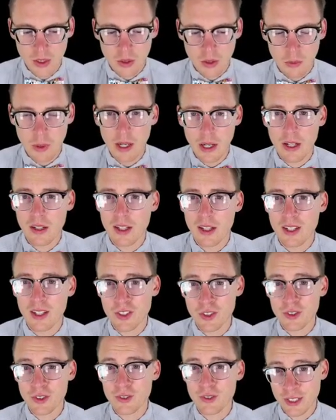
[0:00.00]
Well,
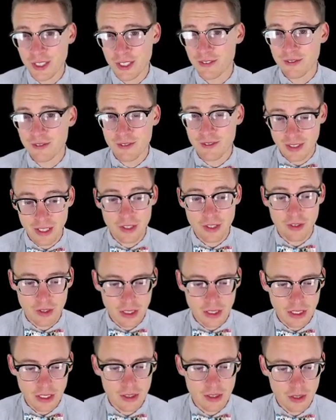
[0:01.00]
you can
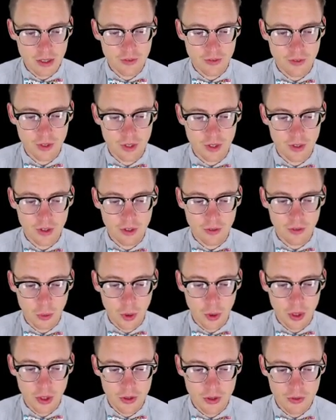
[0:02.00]
literally look for the
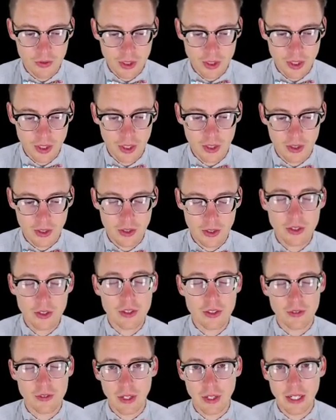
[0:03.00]
word return
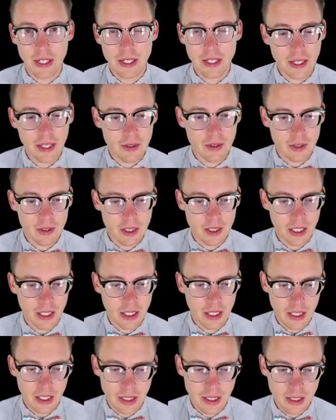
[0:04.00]
to find out.
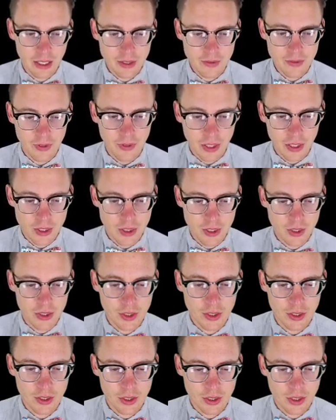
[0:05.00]
And in this
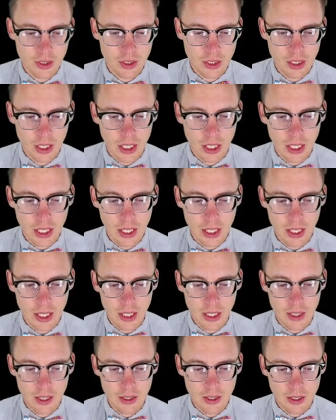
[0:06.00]
function,
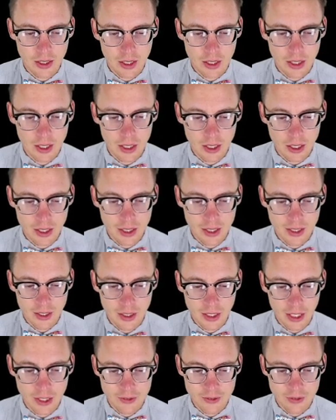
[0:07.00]

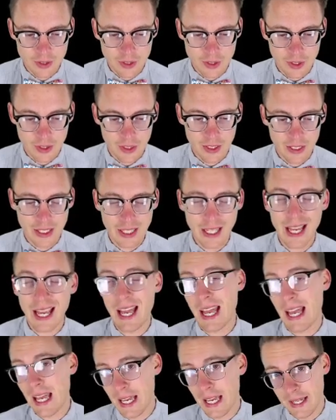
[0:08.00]
it's returning
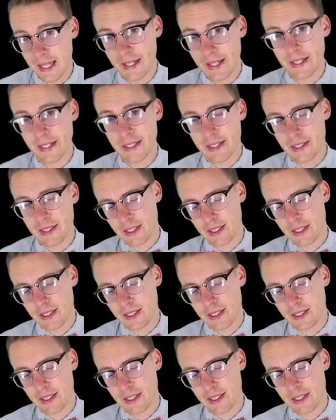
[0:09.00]
n.